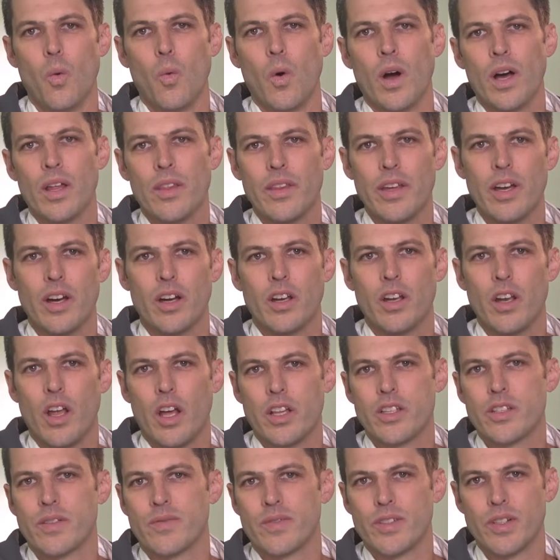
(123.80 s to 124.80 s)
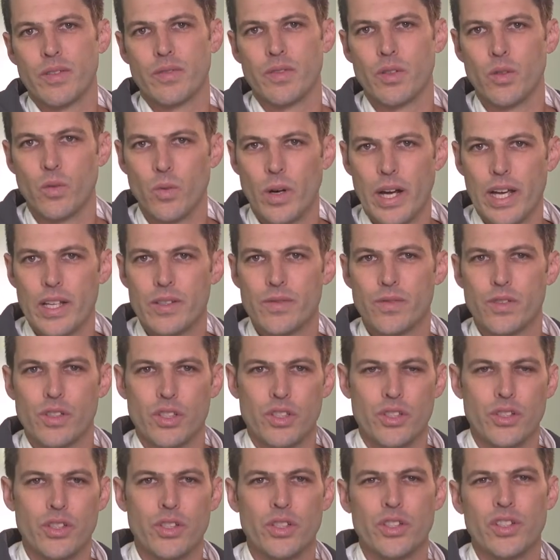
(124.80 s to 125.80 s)
While there are lots of different ways for
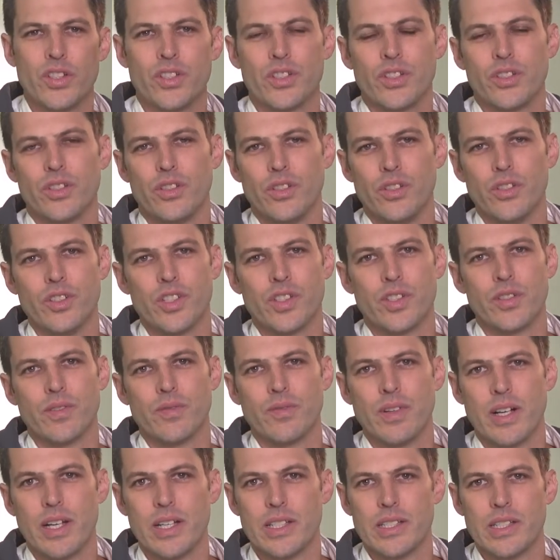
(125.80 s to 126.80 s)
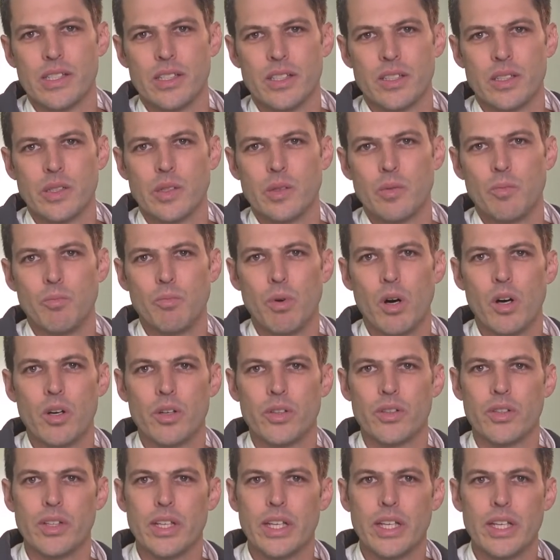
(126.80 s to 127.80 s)
students to use devices,
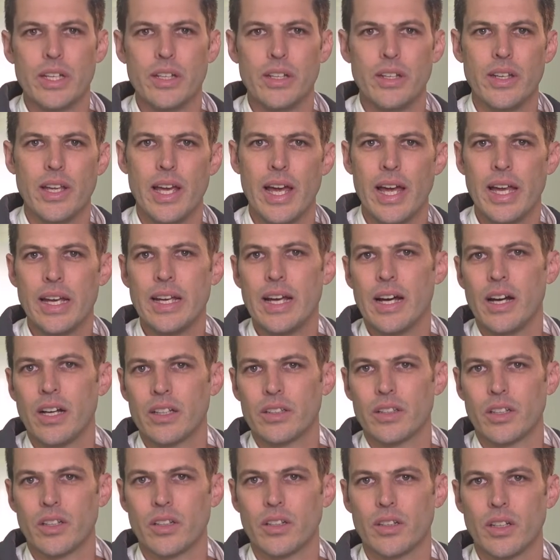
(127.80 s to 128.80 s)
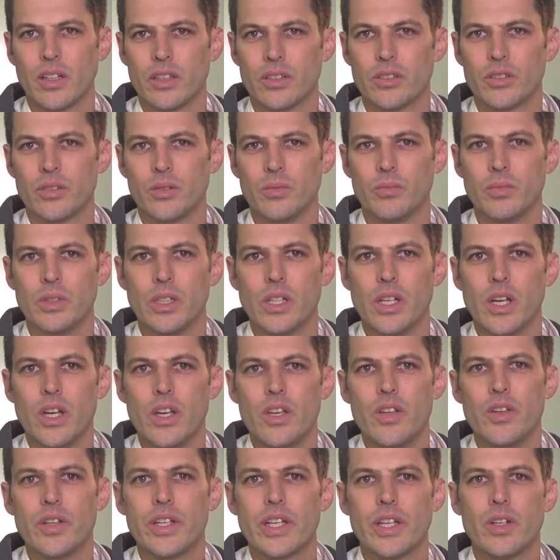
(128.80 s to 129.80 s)
both in and out the classroom,
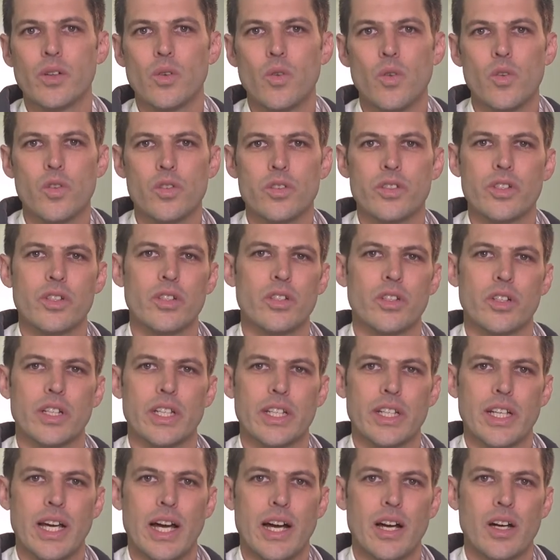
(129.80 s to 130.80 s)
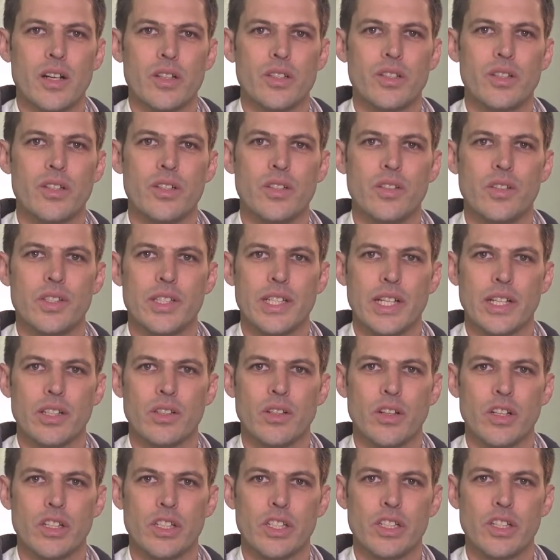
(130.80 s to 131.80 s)
you can also look at how to use
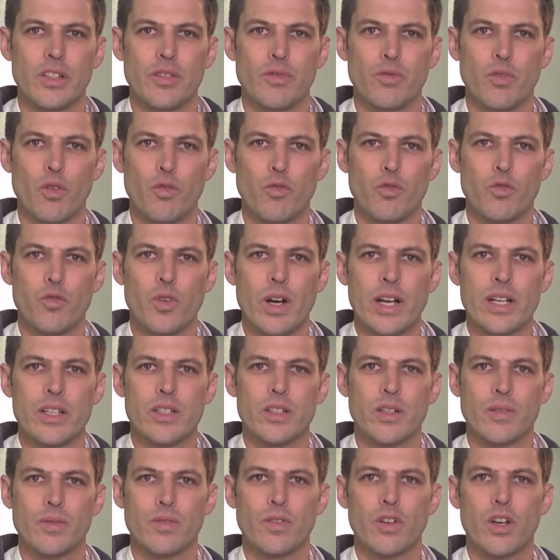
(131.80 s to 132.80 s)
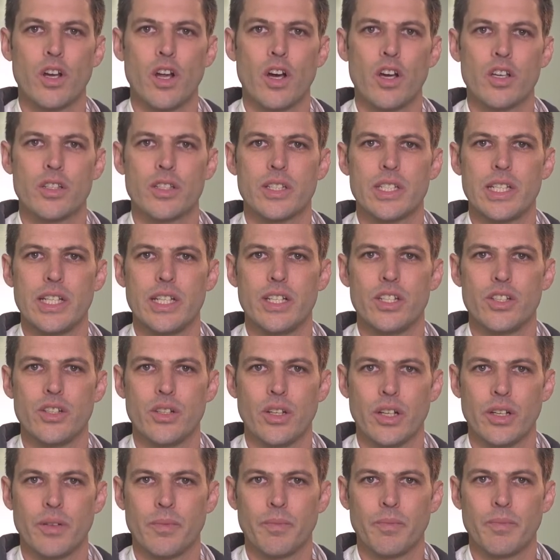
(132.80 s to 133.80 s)
technology for front-of-class
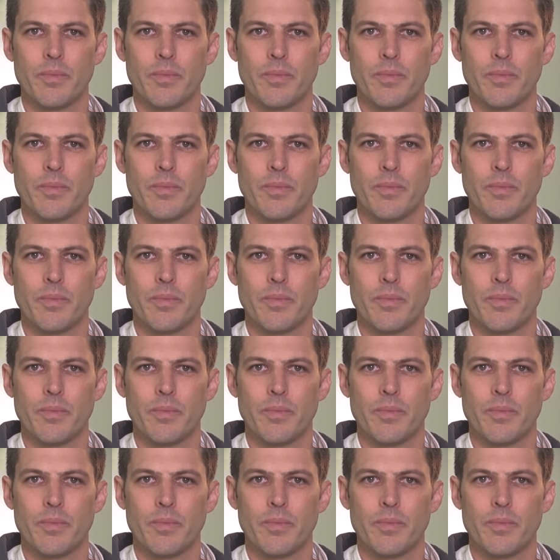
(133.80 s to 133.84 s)
teaching.